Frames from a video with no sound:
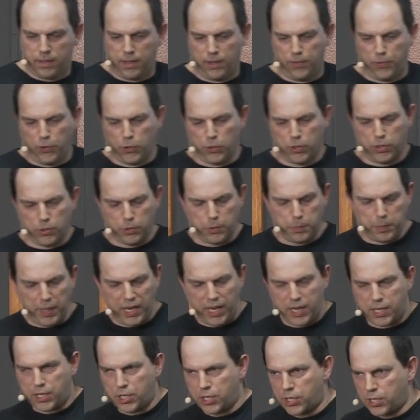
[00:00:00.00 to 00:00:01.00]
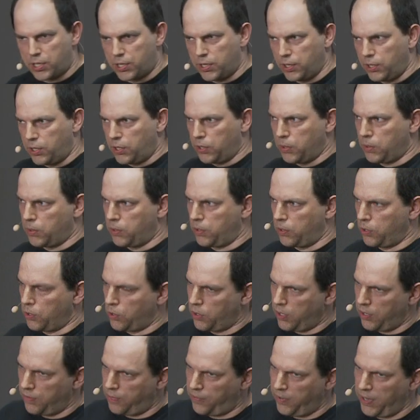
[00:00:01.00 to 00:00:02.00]
If you're doing batch, you,
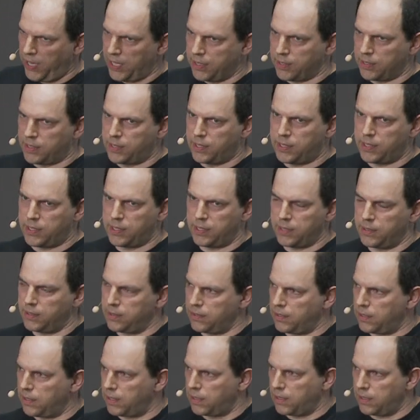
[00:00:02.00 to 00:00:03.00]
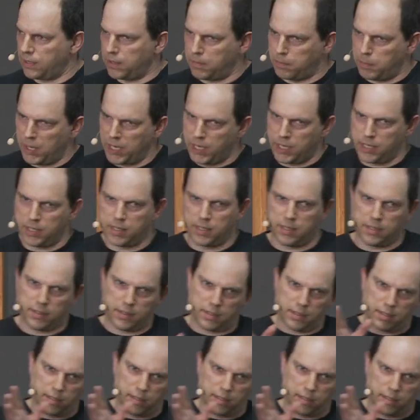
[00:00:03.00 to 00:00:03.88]
your events are bucketed